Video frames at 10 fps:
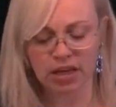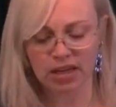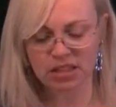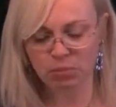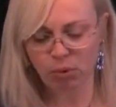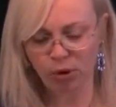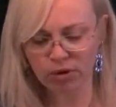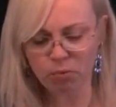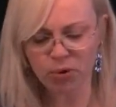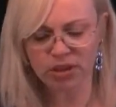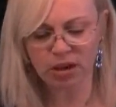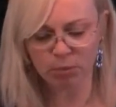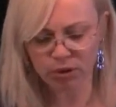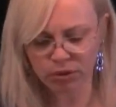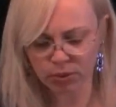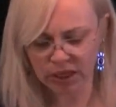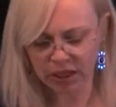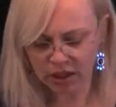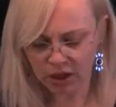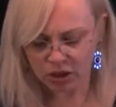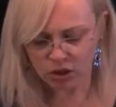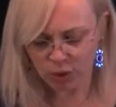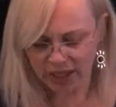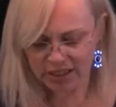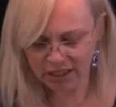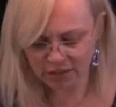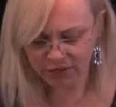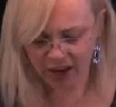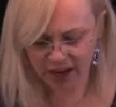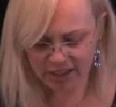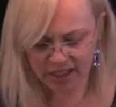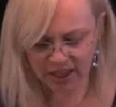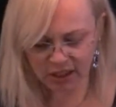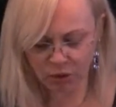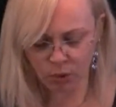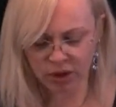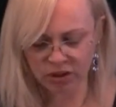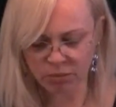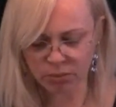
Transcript: It's important with number 3 to identify exactly what are the